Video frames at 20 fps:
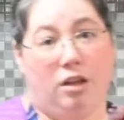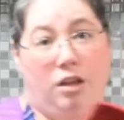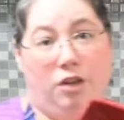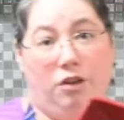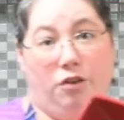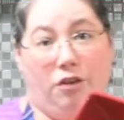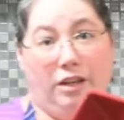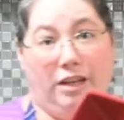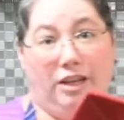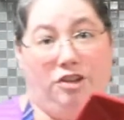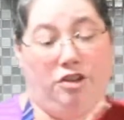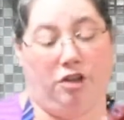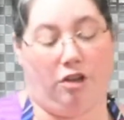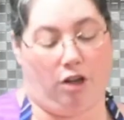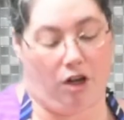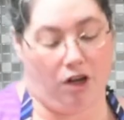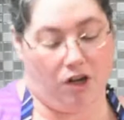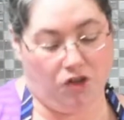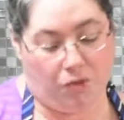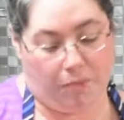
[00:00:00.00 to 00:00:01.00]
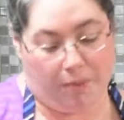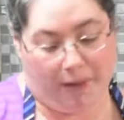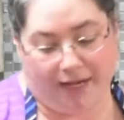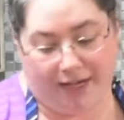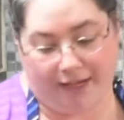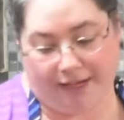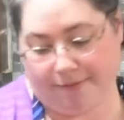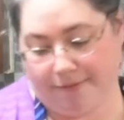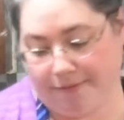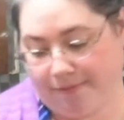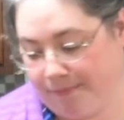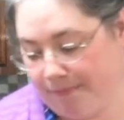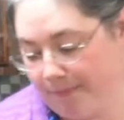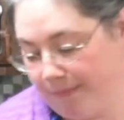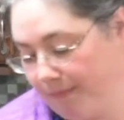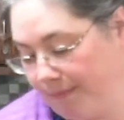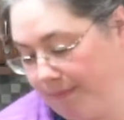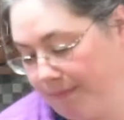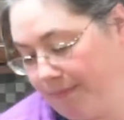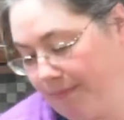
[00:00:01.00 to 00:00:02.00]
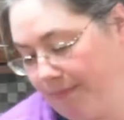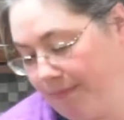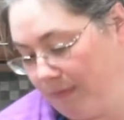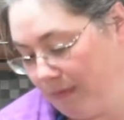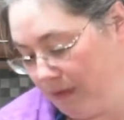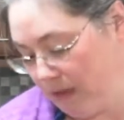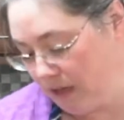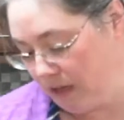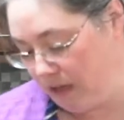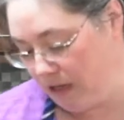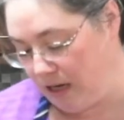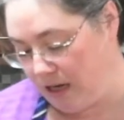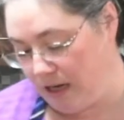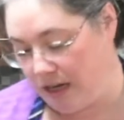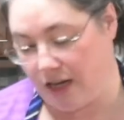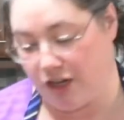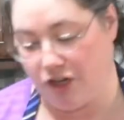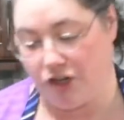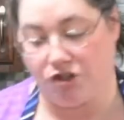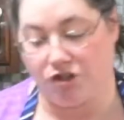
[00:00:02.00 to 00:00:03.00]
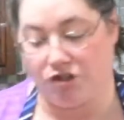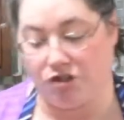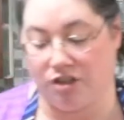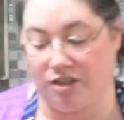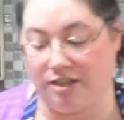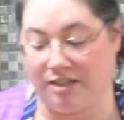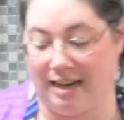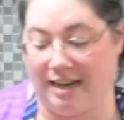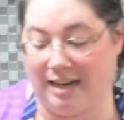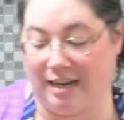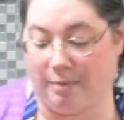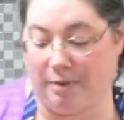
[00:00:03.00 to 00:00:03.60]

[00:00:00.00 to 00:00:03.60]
You're going to get your large pan, and you're just going to take